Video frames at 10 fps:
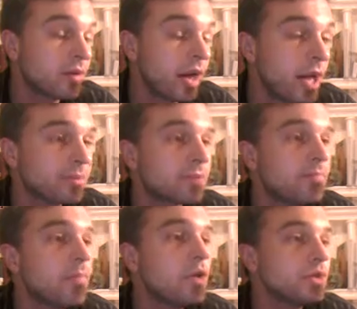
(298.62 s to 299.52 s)
Perhaps
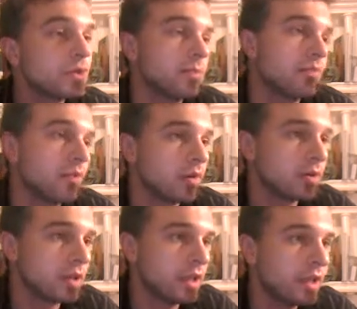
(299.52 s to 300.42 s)
most
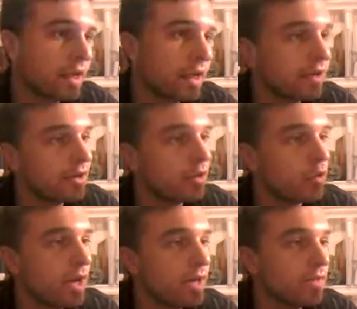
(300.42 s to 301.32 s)
importantly, and in a
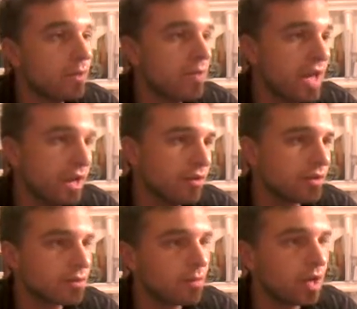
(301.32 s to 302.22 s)
way that
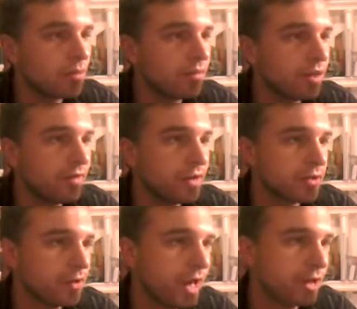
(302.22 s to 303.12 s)
pales my
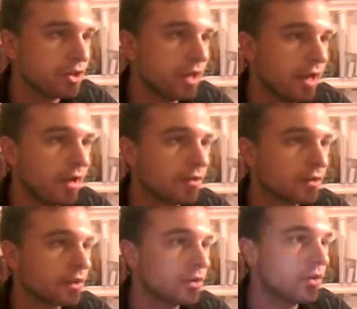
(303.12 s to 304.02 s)
previous
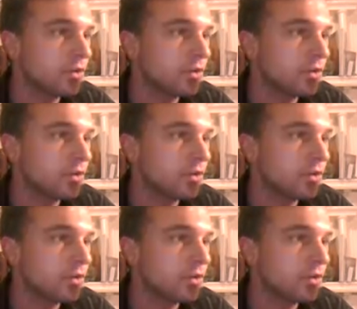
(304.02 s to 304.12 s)
rationales